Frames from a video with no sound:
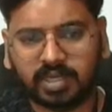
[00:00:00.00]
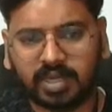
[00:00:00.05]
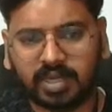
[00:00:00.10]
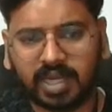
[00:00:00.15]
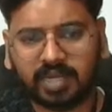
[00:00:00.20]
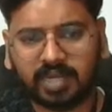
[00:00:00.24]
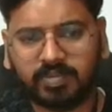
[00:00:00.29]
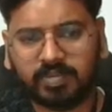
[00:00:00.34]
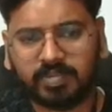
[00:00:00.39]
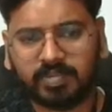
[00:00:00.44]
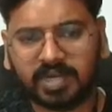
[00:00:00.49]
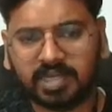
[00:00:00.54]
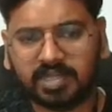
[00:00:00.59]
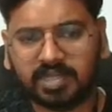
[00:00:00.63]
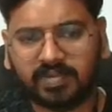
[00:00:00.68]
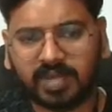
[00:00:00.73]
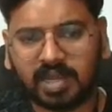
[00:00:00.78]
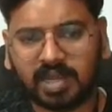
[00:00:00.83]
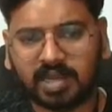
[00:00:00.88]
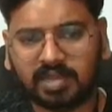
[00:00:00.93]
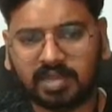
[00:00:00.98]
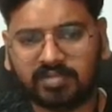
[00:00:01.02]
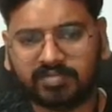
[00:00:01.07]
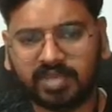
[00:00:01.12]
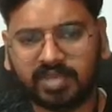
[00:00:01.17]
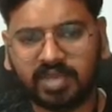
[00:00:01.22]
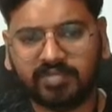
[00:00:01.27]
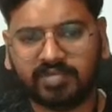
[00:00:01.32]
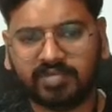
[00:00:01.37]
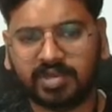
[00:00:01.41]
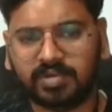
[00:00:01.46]
Let me print the value of
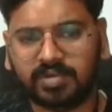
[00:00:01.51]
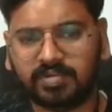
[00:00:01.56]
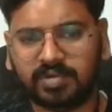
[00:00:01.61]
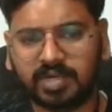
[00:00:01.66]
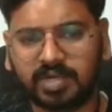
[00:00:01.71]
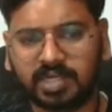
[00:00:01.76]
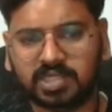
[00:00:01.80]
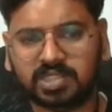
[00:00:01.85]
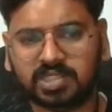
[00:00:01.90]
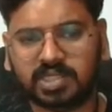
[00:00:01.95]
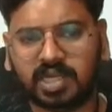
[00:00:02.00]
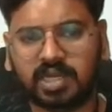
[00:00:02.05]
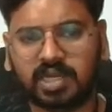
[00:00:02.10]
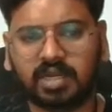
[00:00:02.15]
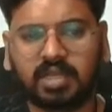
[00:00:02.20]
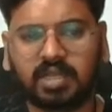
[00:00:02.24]
a for you to understand.